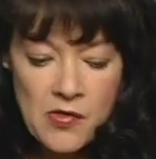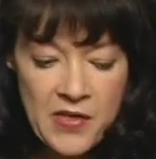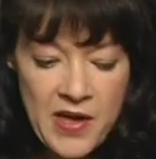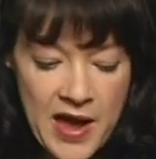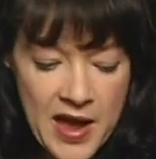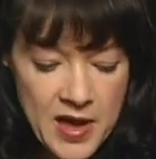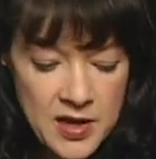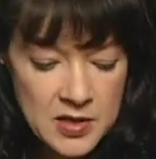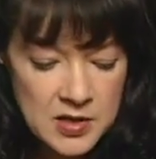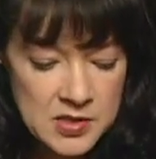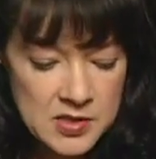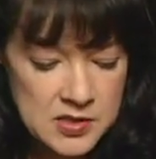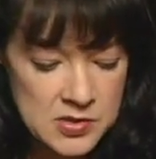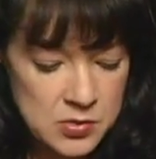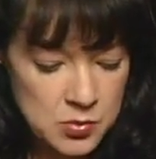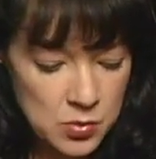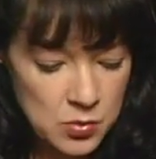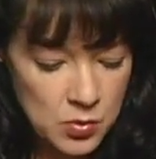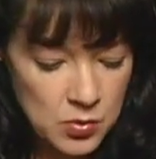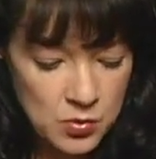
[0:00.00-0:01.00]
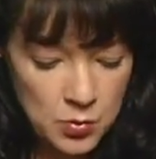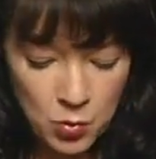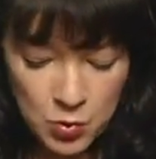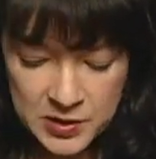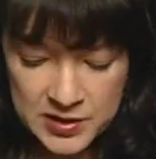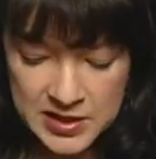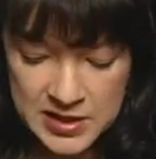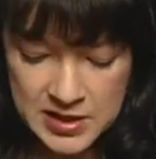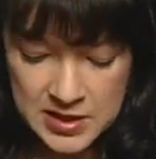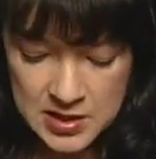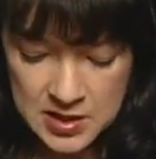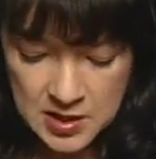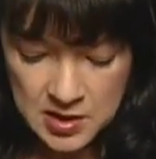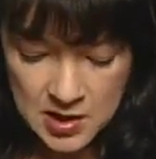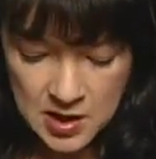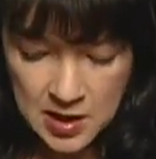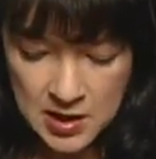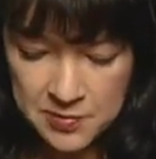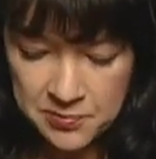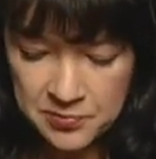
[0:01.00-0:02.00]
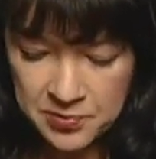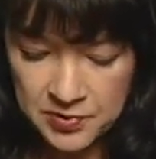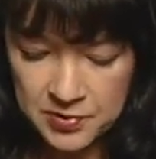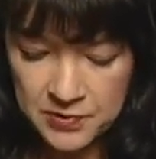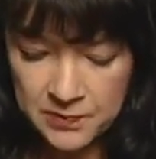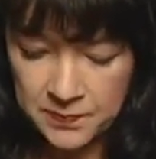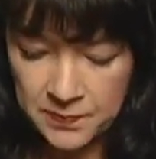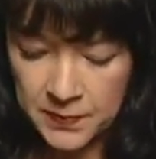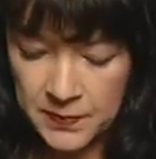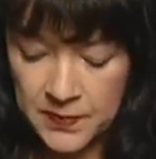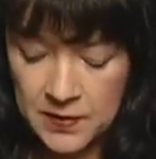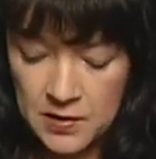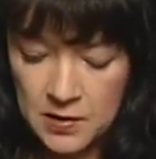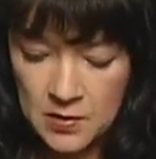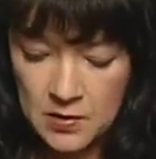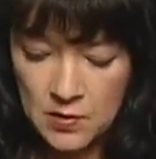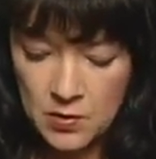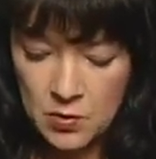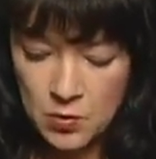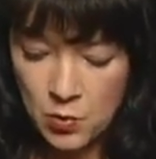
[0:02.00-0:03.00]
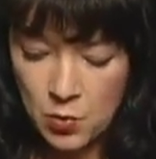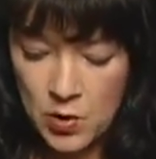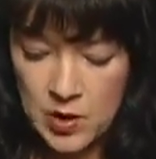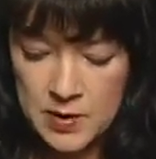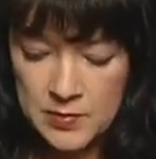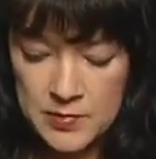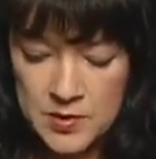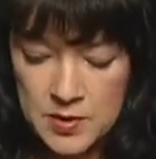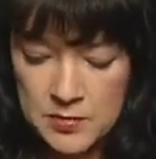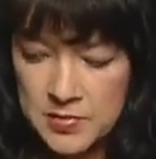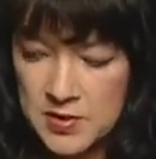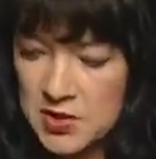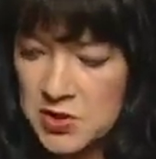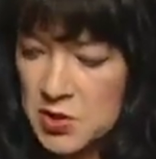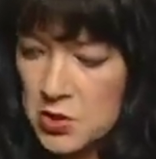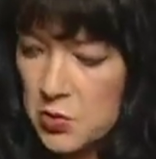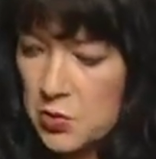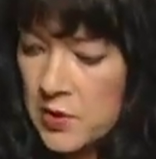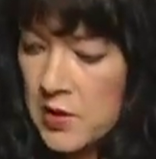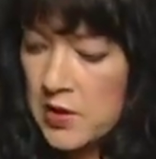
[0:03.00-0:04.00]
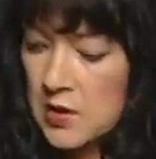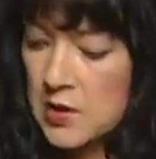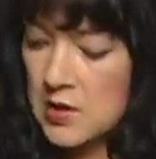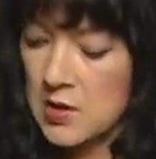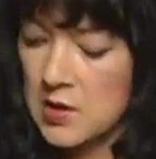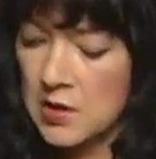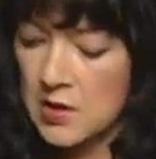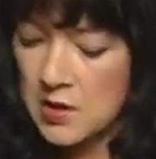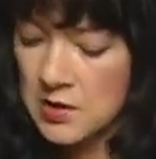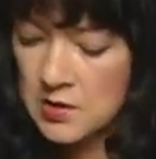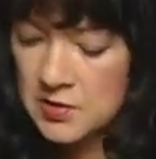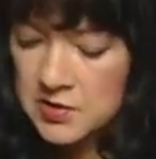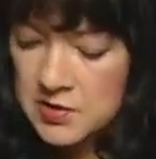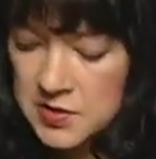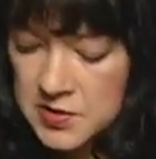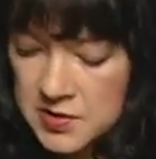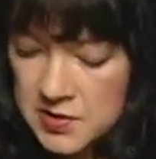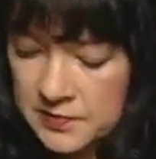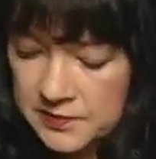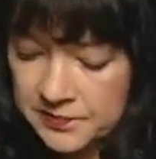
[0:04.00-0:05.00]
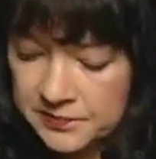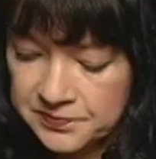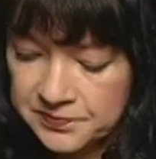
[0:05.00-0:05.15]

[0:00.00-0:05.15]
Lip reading: that is heating up, what I'm going to be doing is